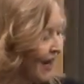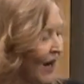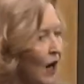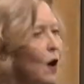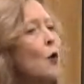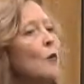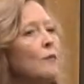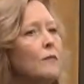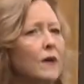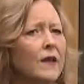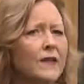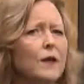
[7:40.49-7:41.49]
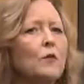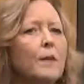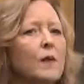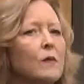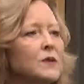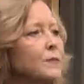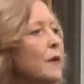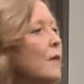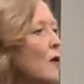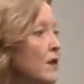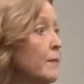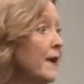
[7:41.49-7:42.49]
the woman was
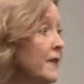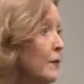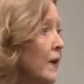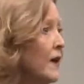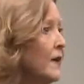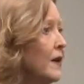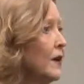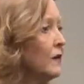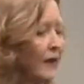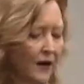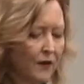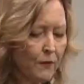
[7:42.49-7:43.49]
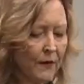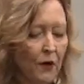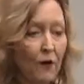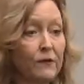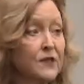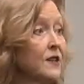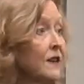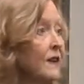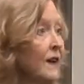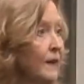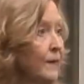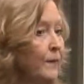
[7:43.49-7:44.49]
promoted, by the way, a year later to run the whole
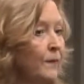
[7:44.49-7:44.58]
facility.